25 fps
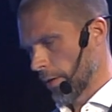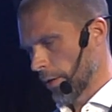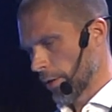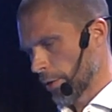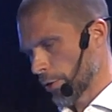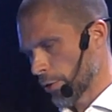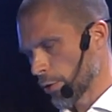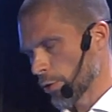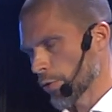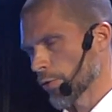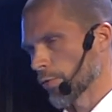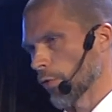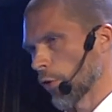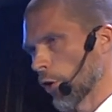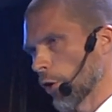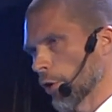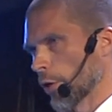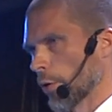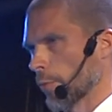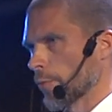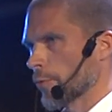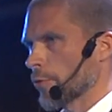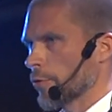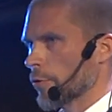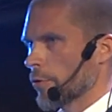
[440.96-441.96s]
huge
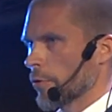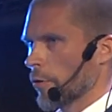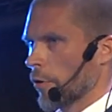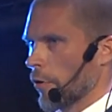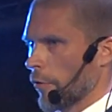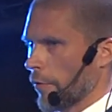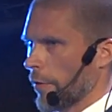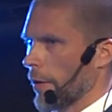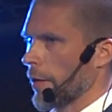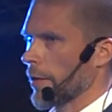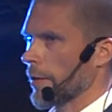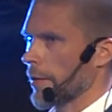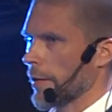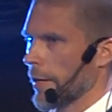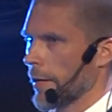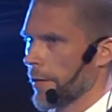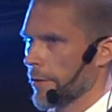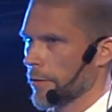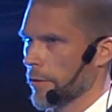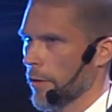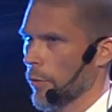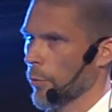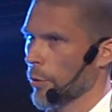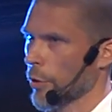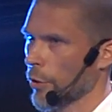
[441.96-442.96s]
volumes of that
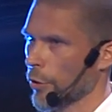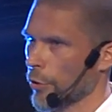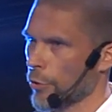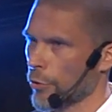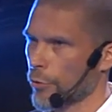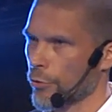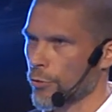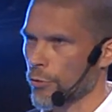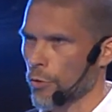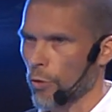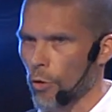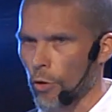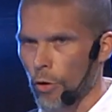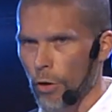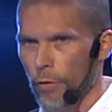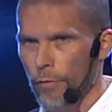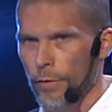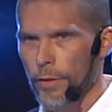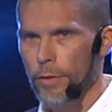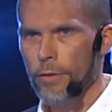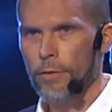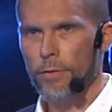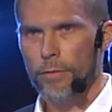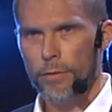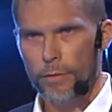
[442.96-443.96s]
data. We're going to use all of
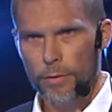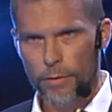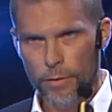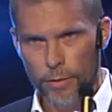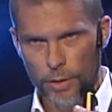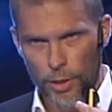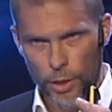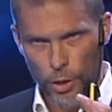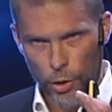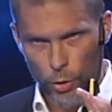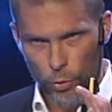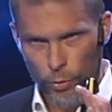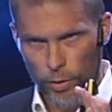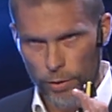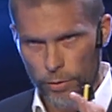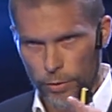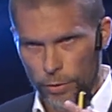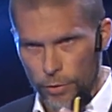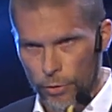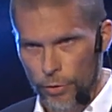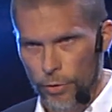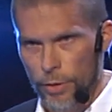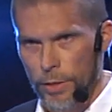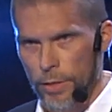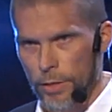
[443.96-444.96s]
it, look at the
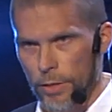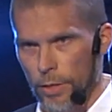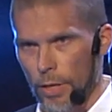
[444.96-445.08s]
current